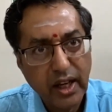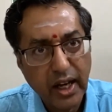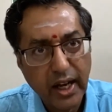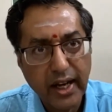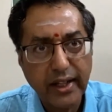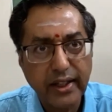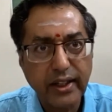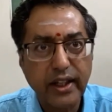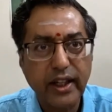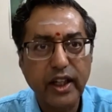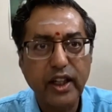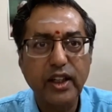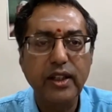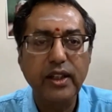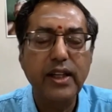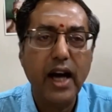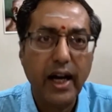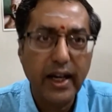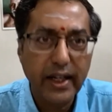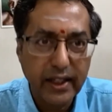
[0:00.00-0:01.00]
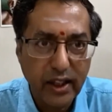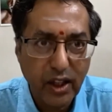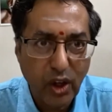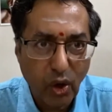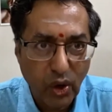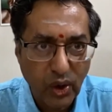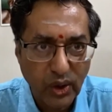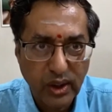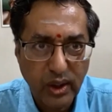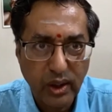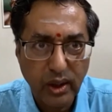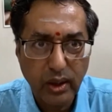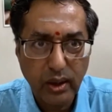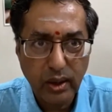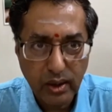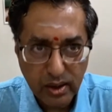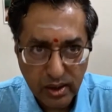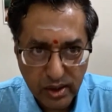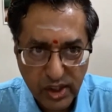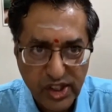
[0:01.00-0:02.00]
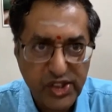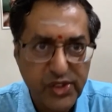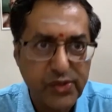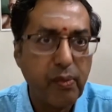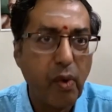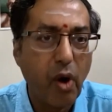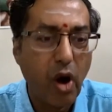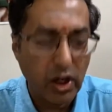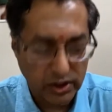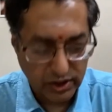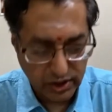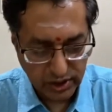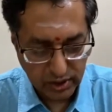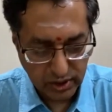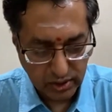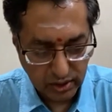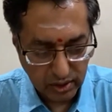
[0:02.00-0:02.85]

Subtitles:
and it died on the spot.